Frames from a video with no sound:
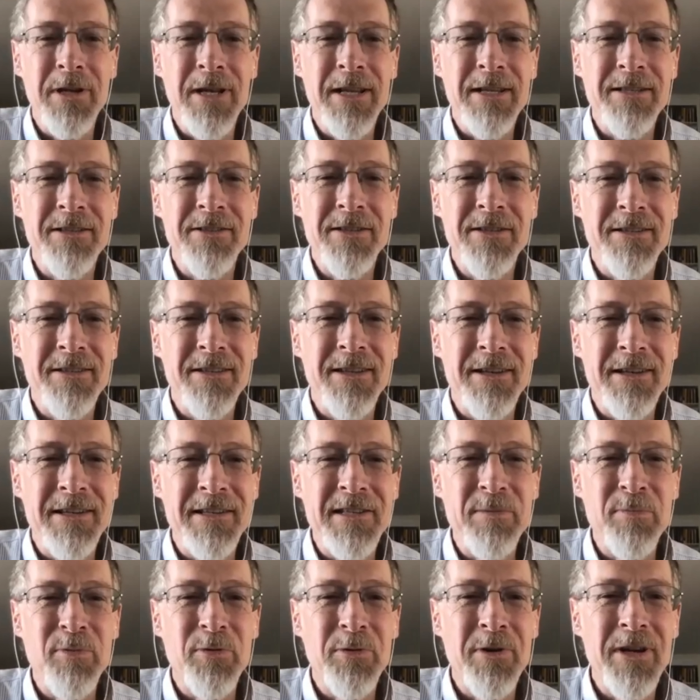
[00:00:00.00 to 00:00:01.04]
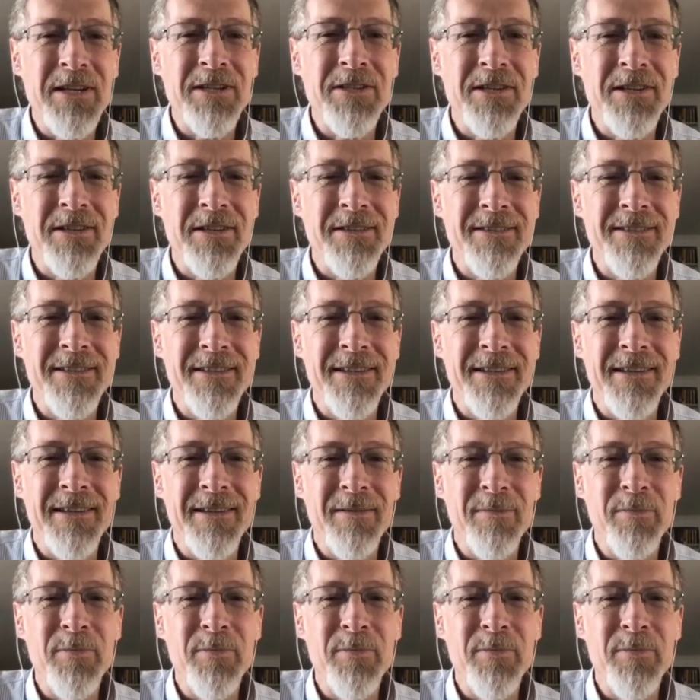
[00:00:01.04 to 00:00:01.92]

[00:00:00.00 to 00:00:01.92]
It's just an inspiration to